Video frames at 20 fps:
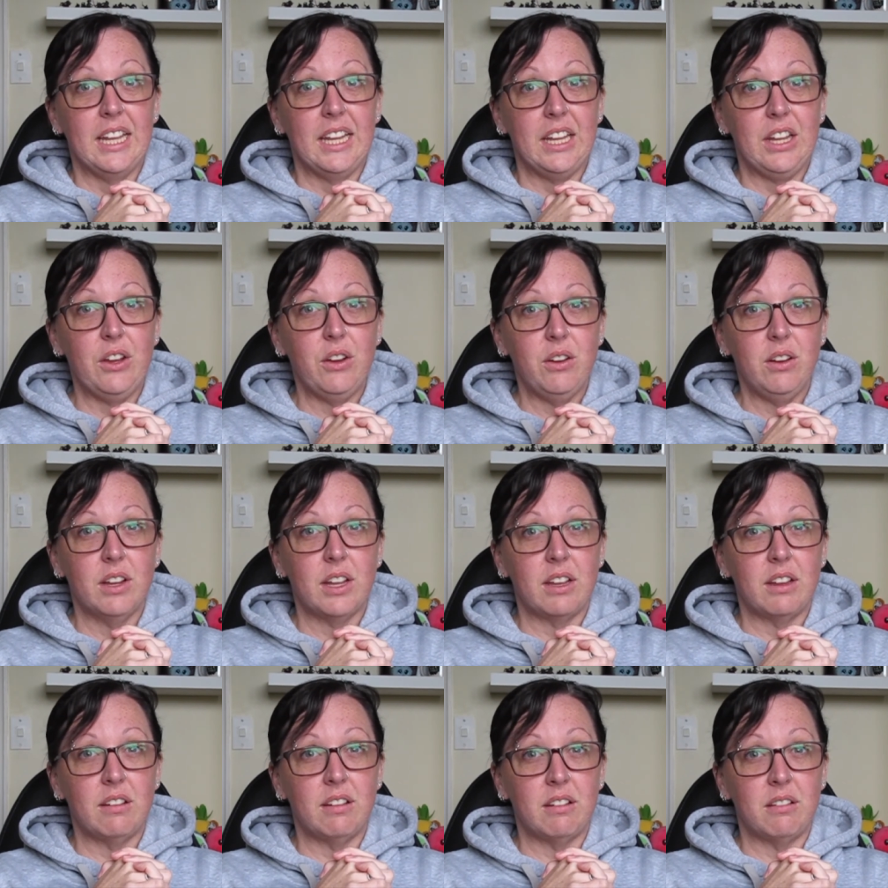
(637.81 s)

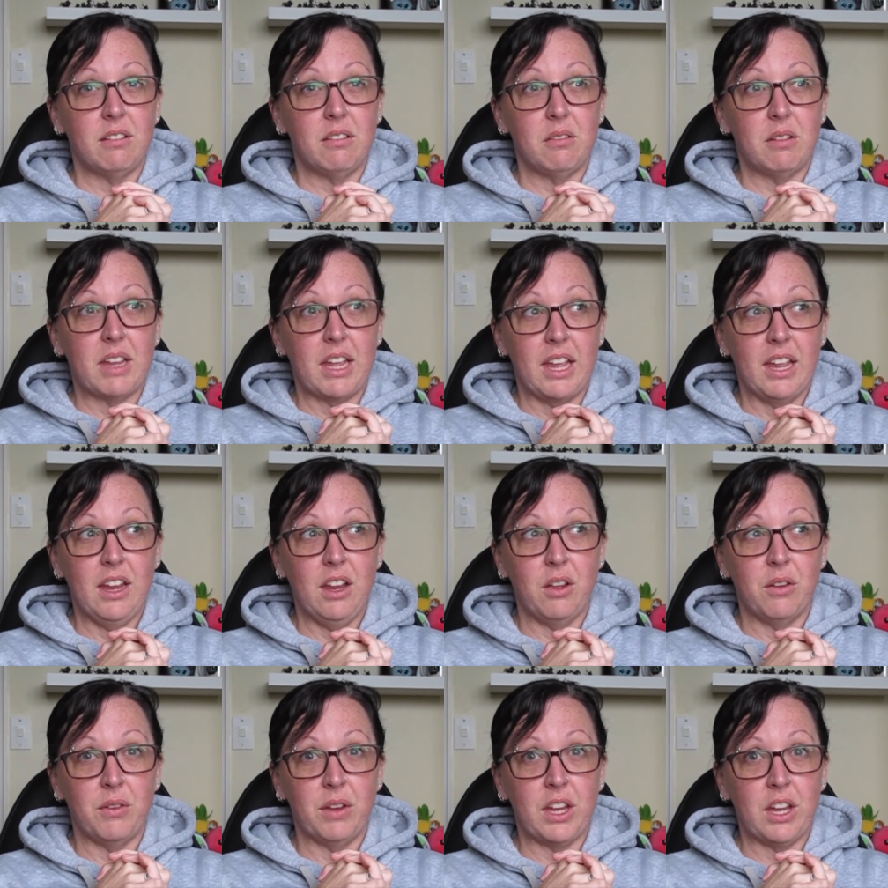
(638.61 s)
you're
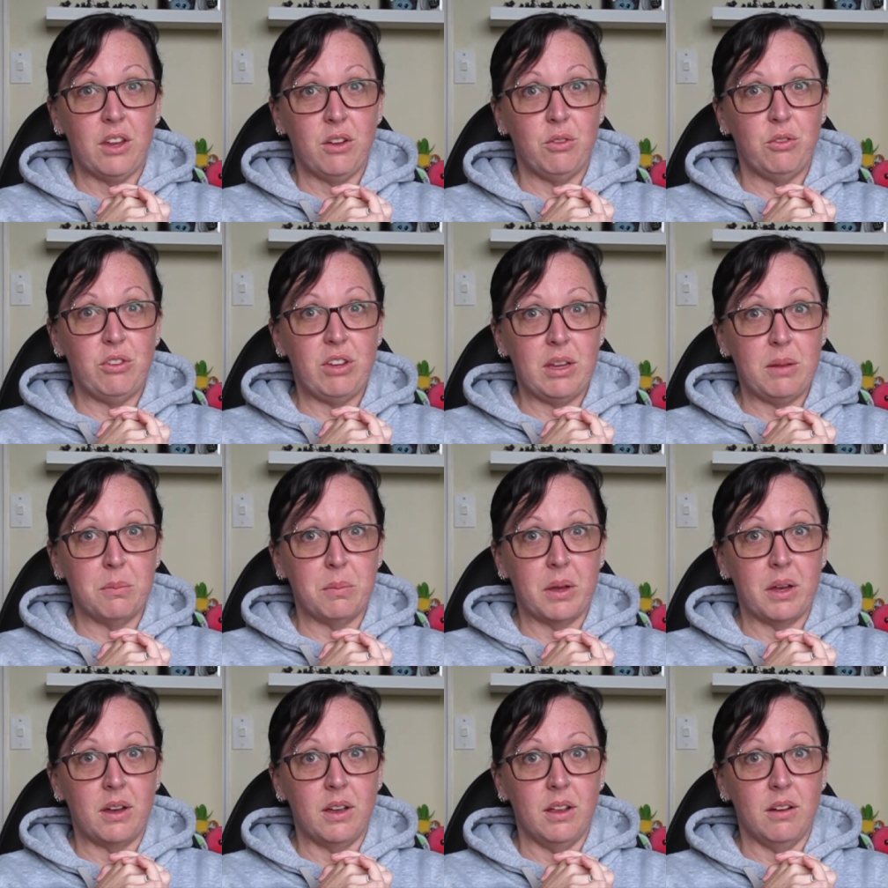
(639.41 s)
king of a huge
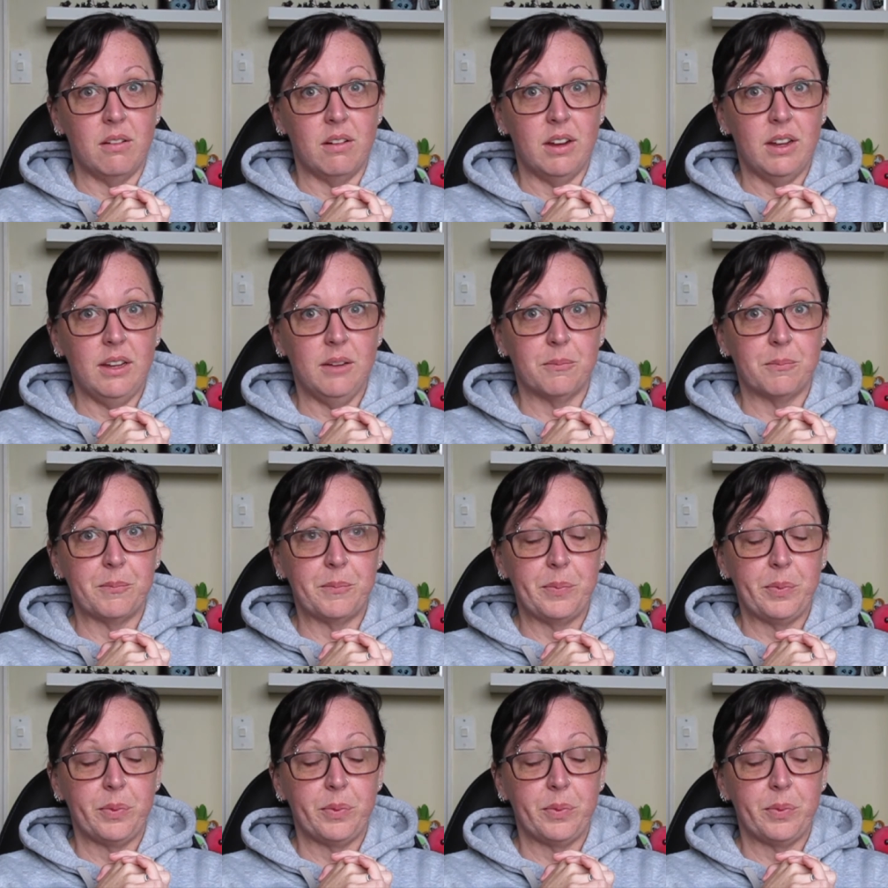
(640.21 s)
empire, right?